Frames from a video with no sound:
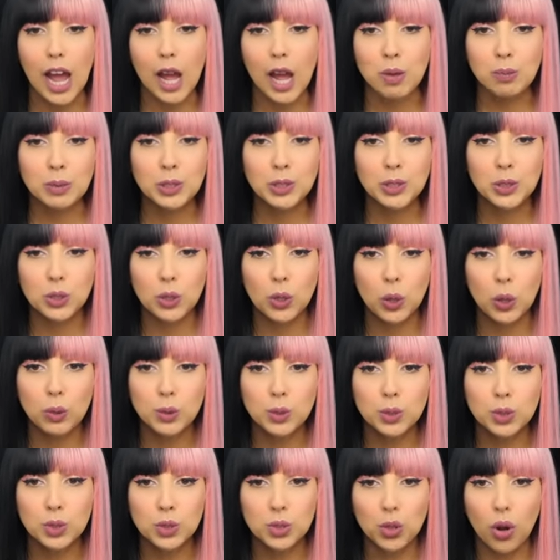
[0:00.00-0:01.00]
I'm
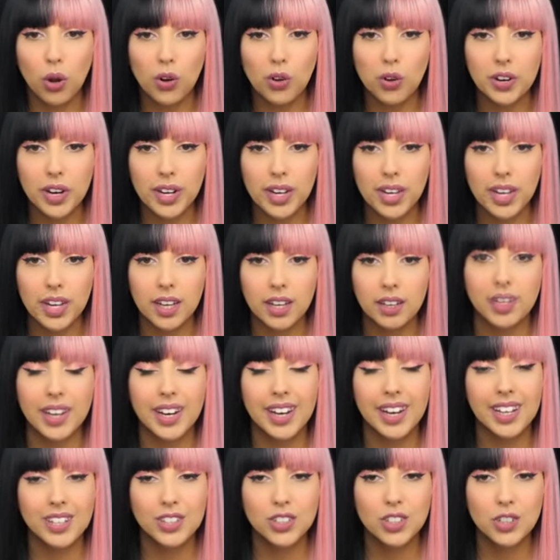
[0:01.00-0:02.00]
so sorry.
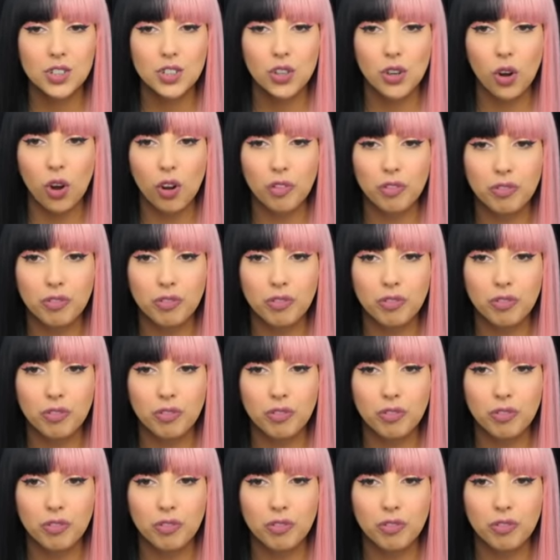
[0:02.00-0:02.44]
It isn't your